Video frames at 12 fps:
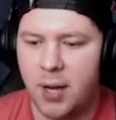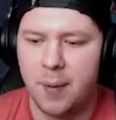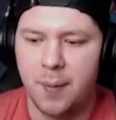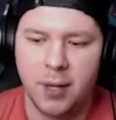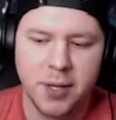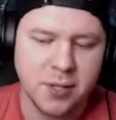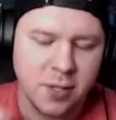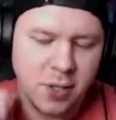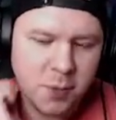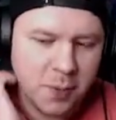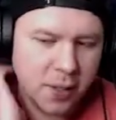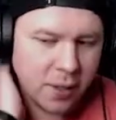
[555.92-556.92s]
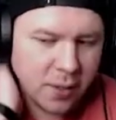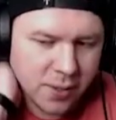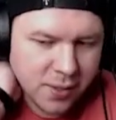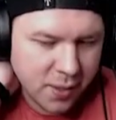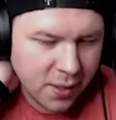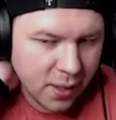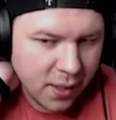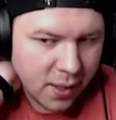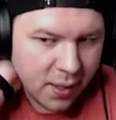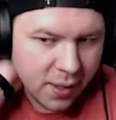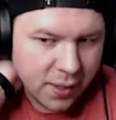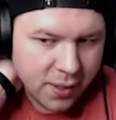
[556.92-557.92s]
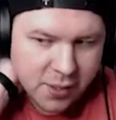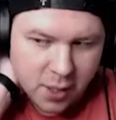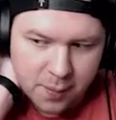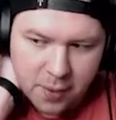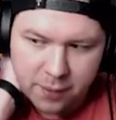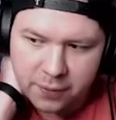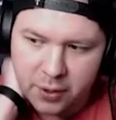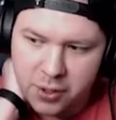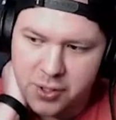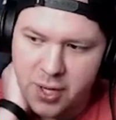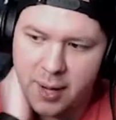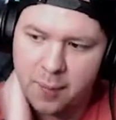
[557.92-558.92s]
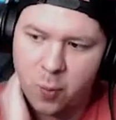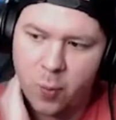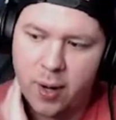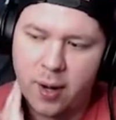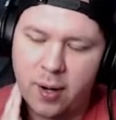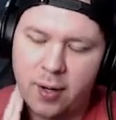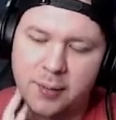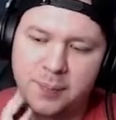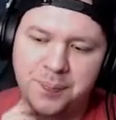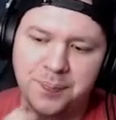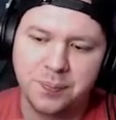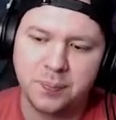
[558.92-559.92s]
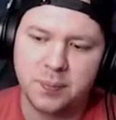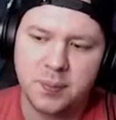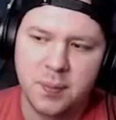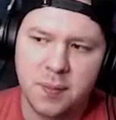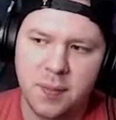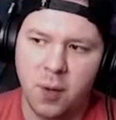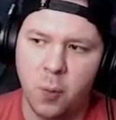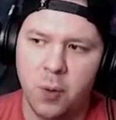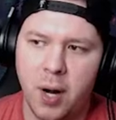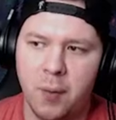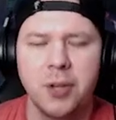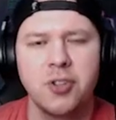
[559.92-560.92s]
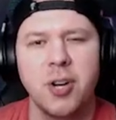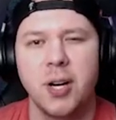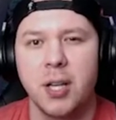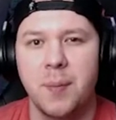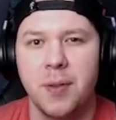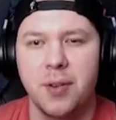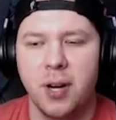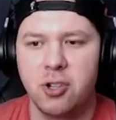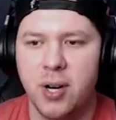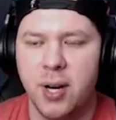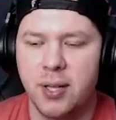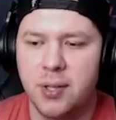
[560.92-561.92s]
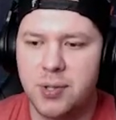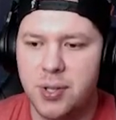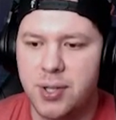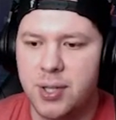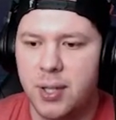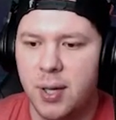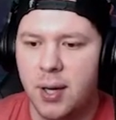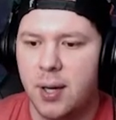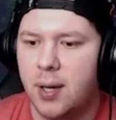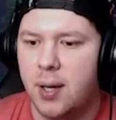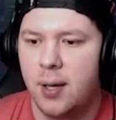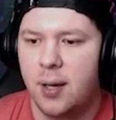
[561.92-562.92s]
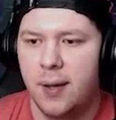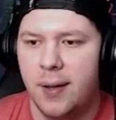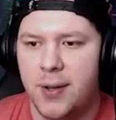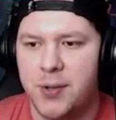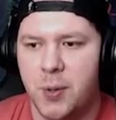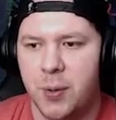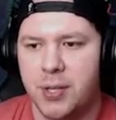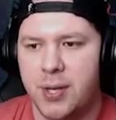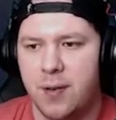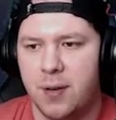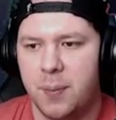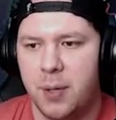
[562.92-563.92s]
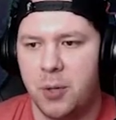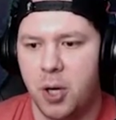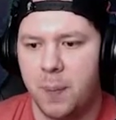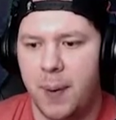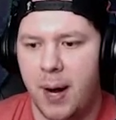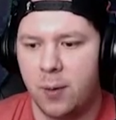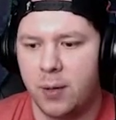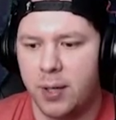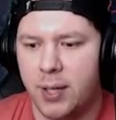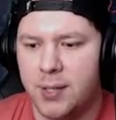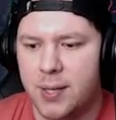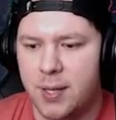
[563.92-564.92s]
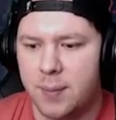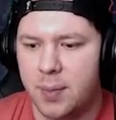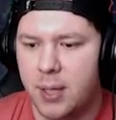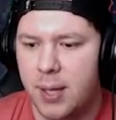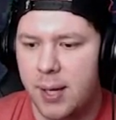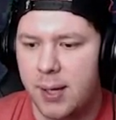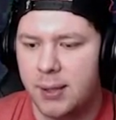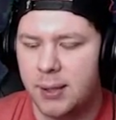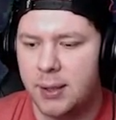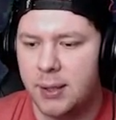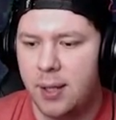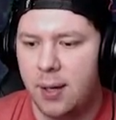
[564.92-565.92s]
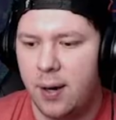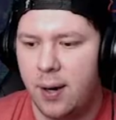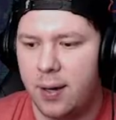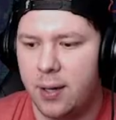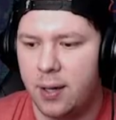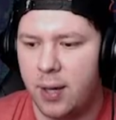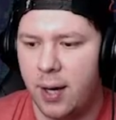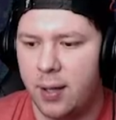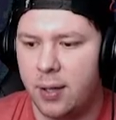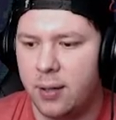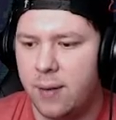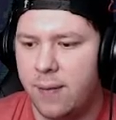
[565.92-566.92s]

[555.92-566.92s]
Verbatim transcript: time, honestly, just because this is going to be the first time where we're not really trying to limit their extra deck usage. So we're going to have to be pure power against them. I need a Lyla.